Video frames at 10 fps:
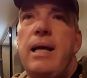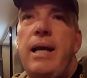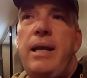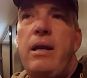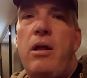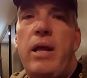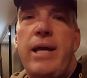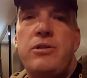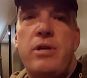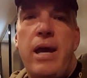I did all
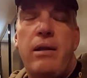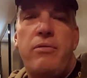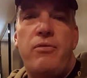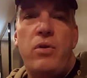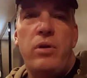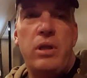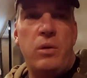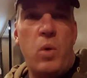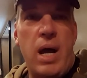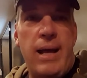extract for a
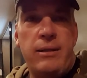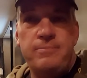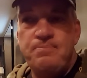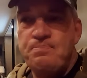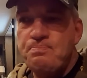little while.